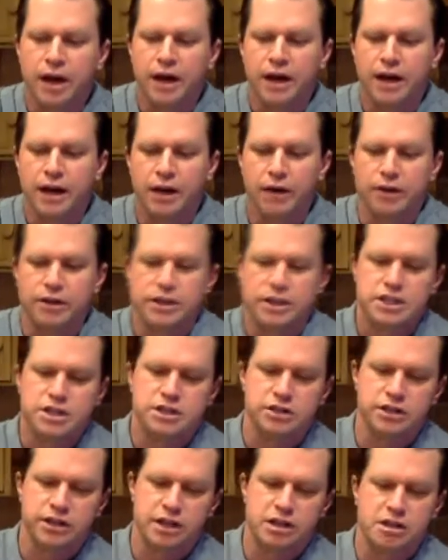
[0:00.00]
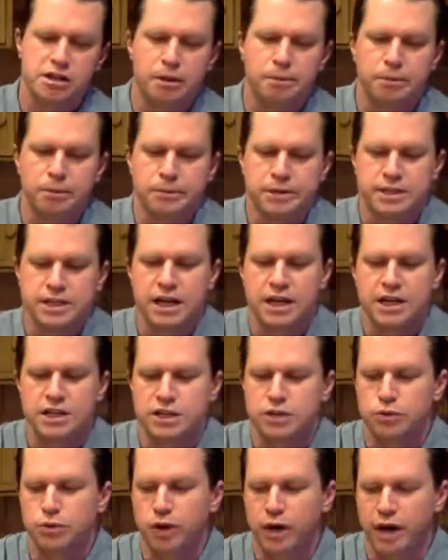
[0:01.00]
Now, additionally,
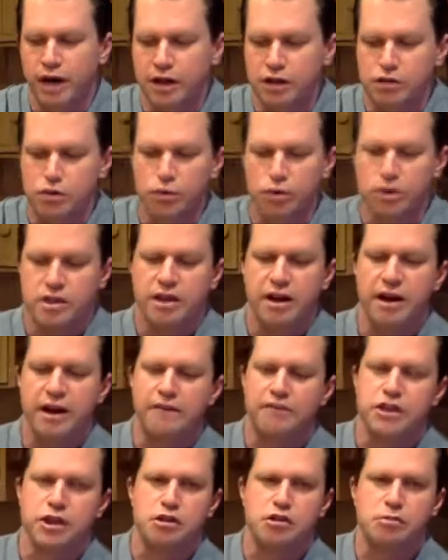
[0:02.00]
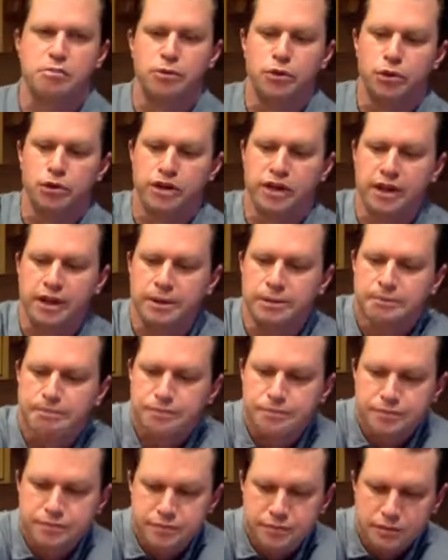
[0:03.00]
supplementation wise, once I have the smoothie,
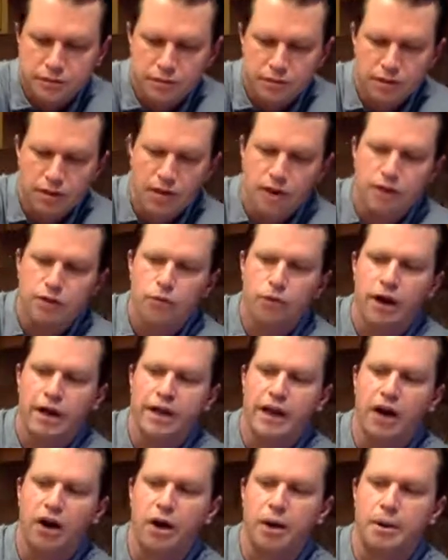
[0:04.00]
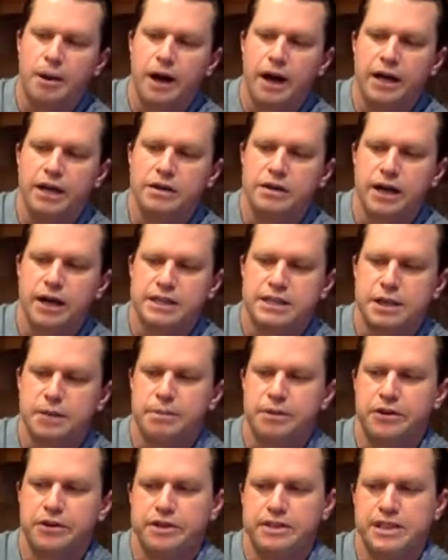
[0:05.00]
right now I
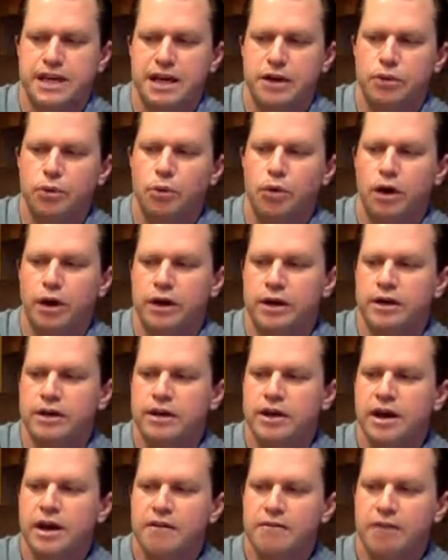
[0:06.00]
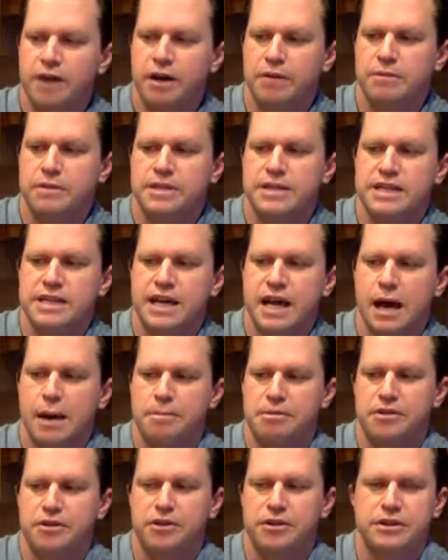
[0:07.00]
typically take 1 vitamin D
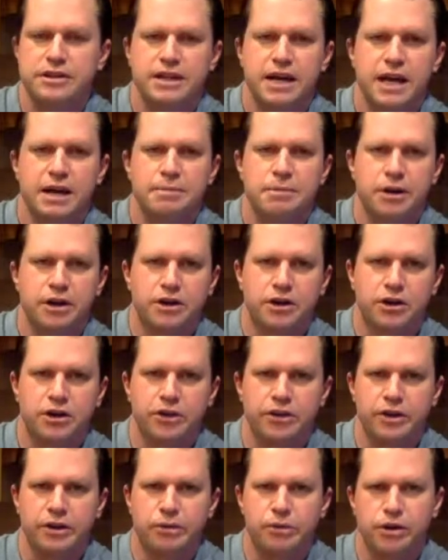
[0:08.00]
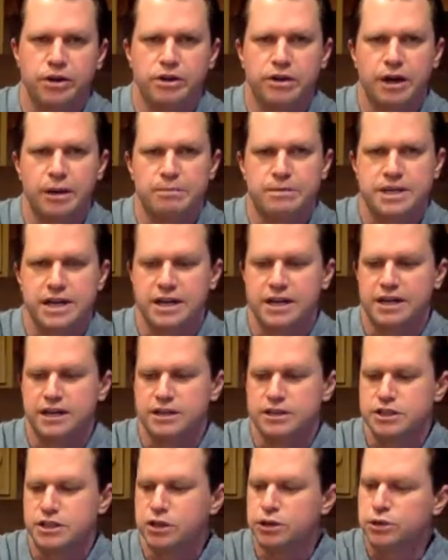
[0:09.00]
capsule a day, but currently I'm taking
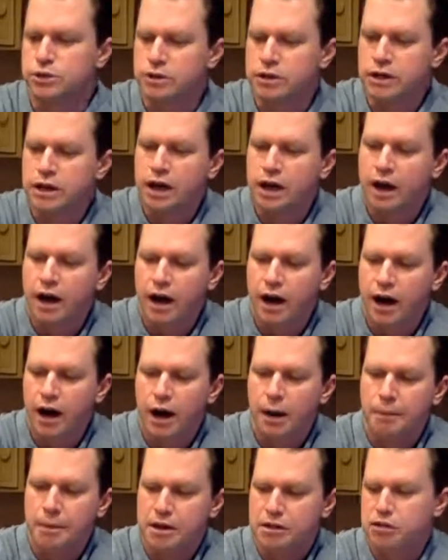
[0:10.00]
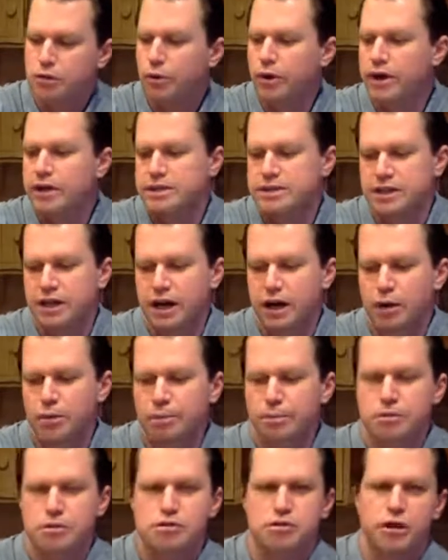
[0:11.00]
2 as a way to
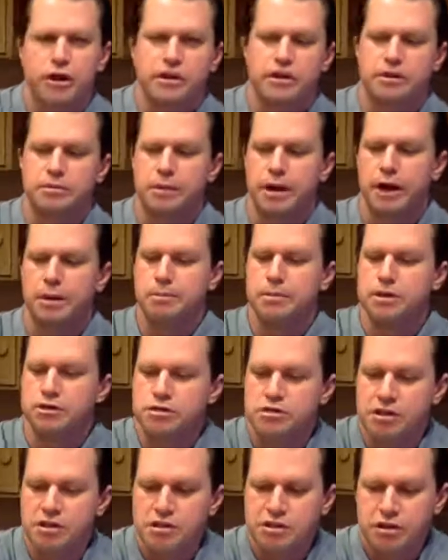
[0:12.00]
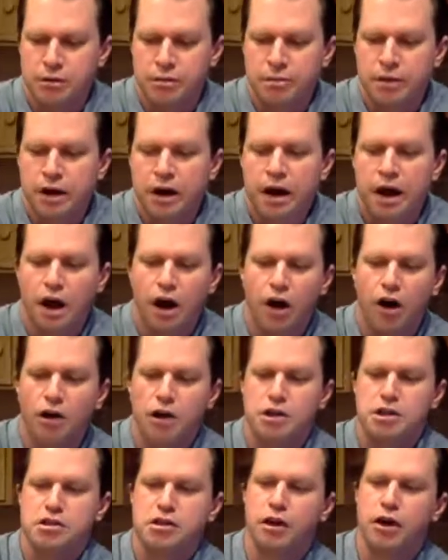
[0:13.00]
help strengthen my immune system.
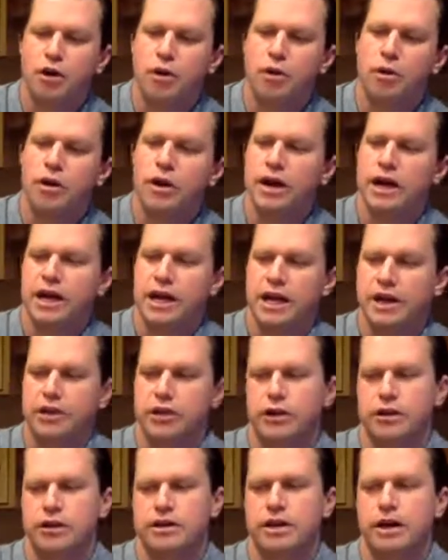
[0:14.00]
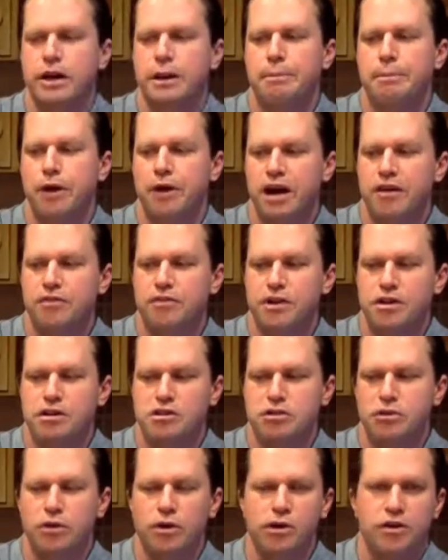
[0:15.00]
Also, either at breakfast
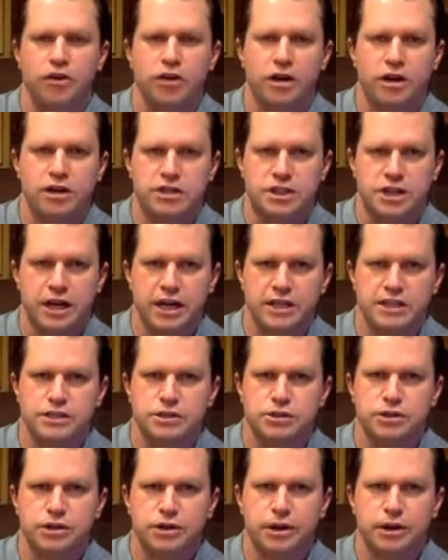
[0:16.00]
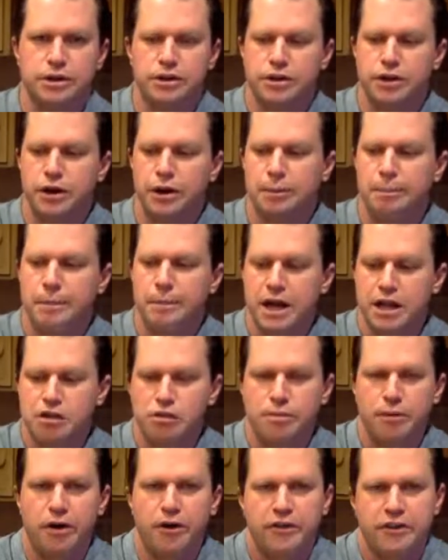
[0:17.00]
or at lunch, I do the men's
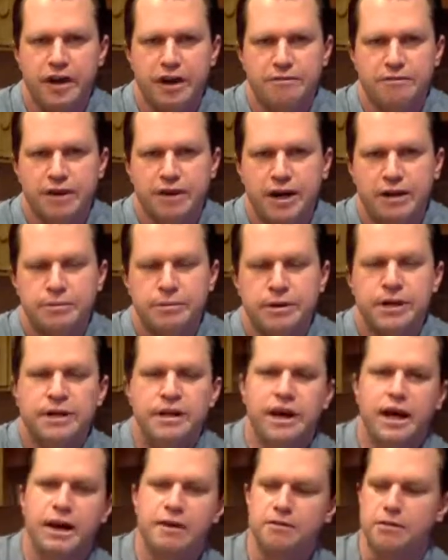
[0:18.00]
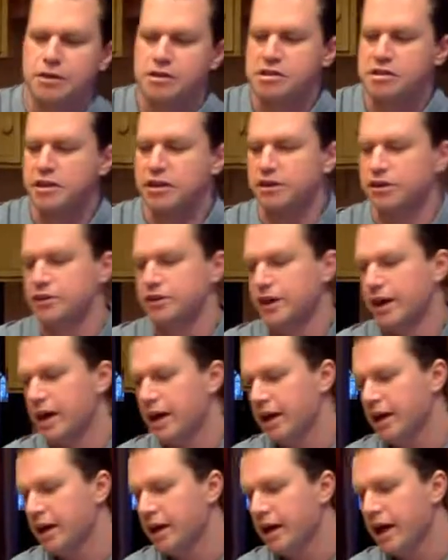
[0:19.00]
multivitamin every single
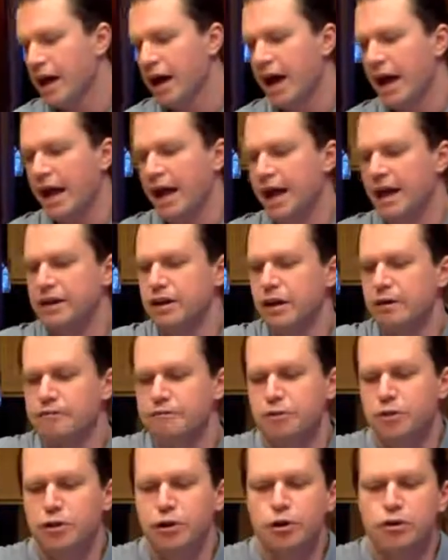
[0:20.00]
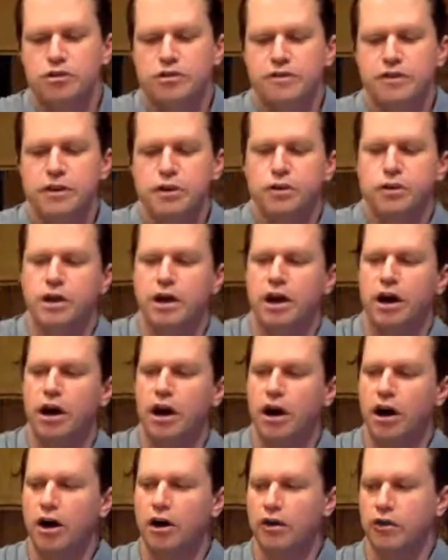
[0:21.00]
day. And for those of you that
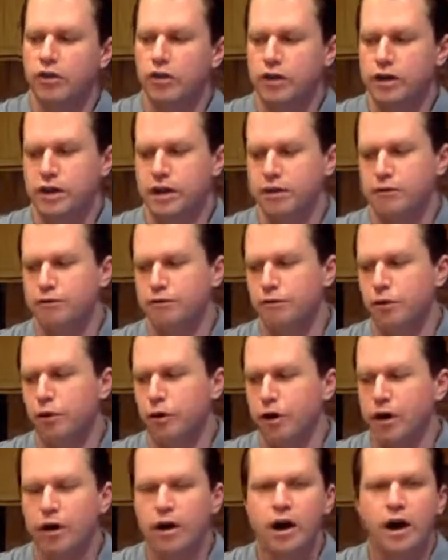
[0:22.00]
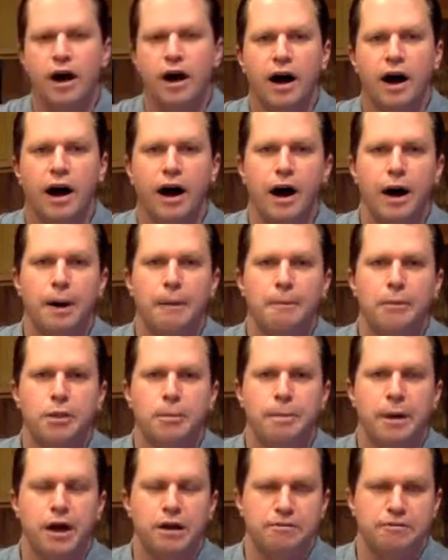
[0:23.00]
are looking for the
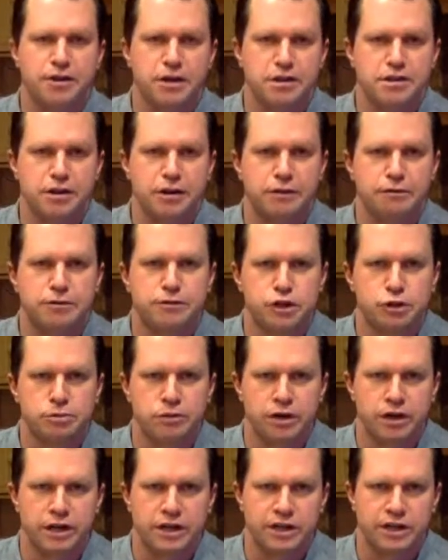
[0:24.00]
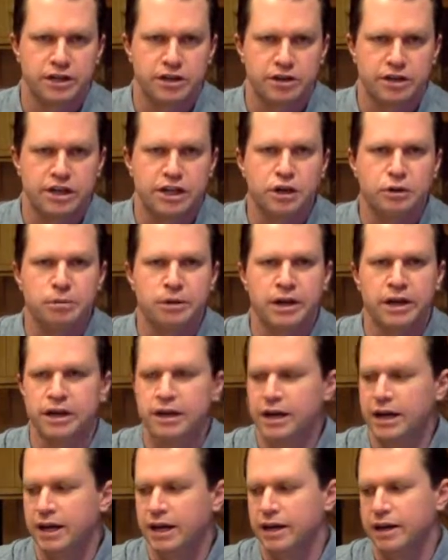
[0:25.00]
benefits of turmeric and
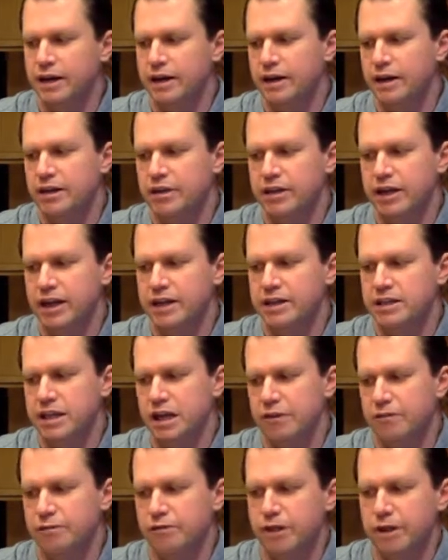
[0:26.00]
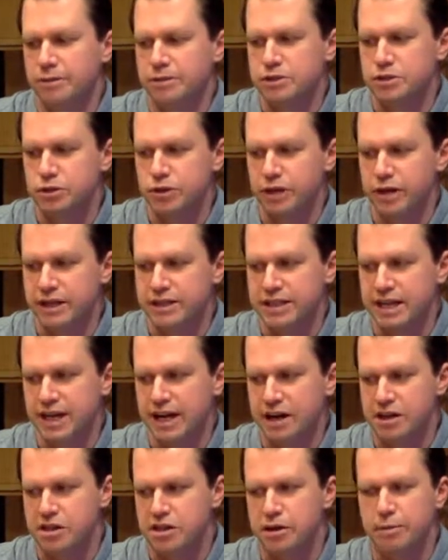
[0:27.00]
curcumin and the anti-inflammatory
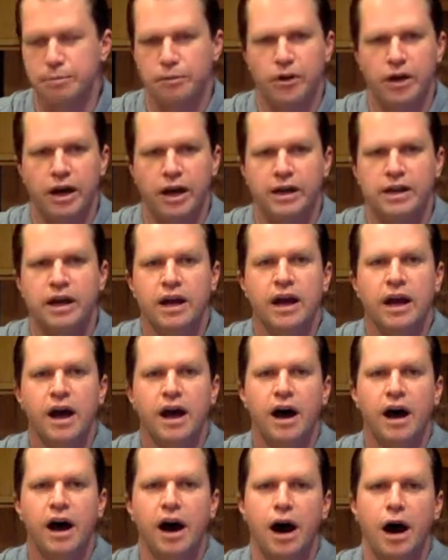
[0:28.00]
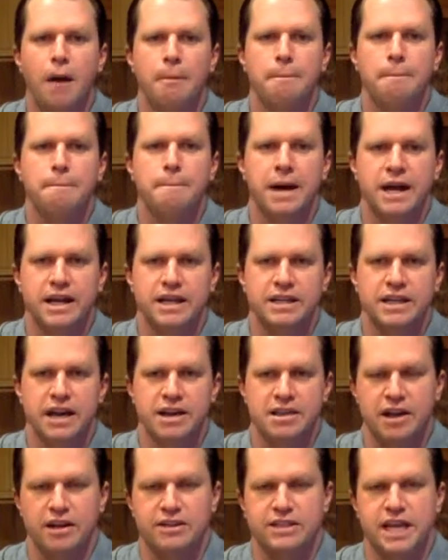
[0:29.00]
antioxidant blend, many
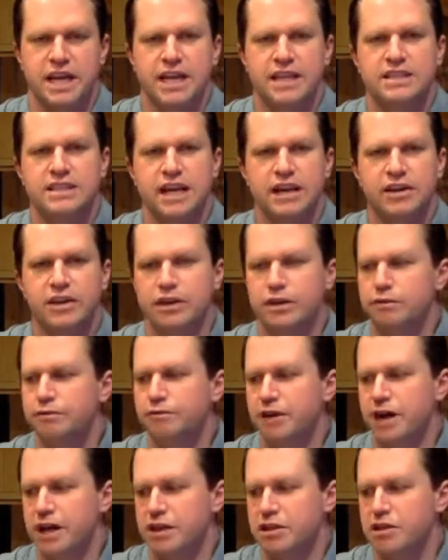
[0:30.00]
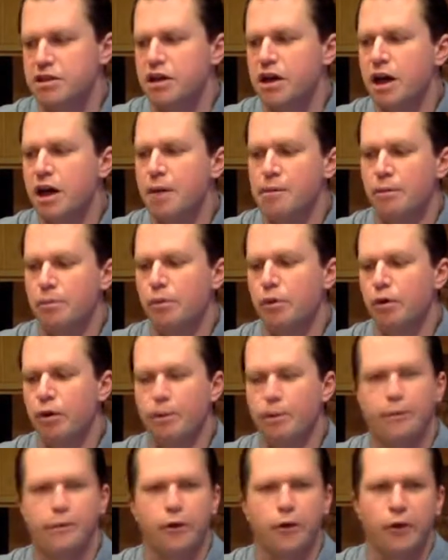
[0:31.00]
days I'll take Daily Defense, but
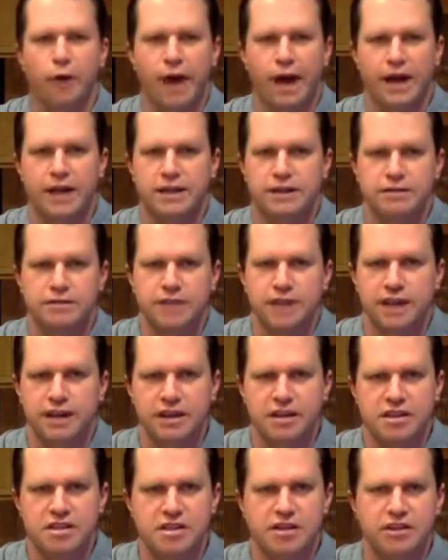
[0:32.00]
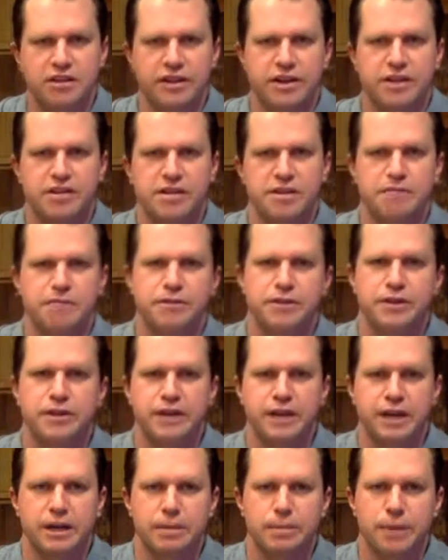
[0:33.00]
more proactive, not necessarily because I'm
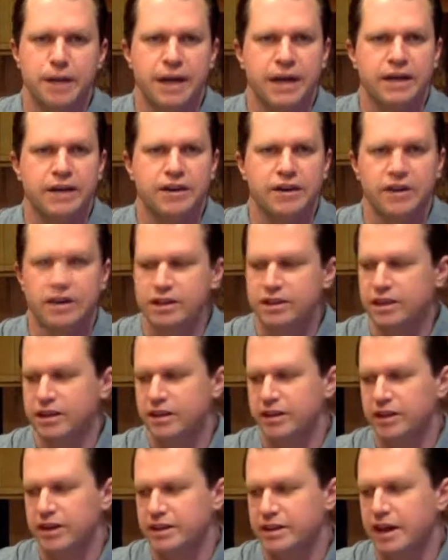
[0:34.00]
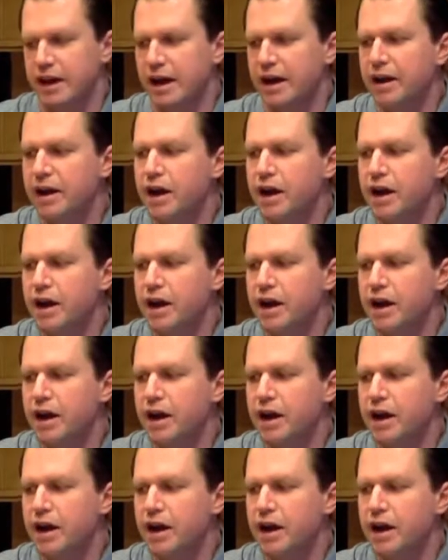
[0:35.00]
feeling any pain or anything like that.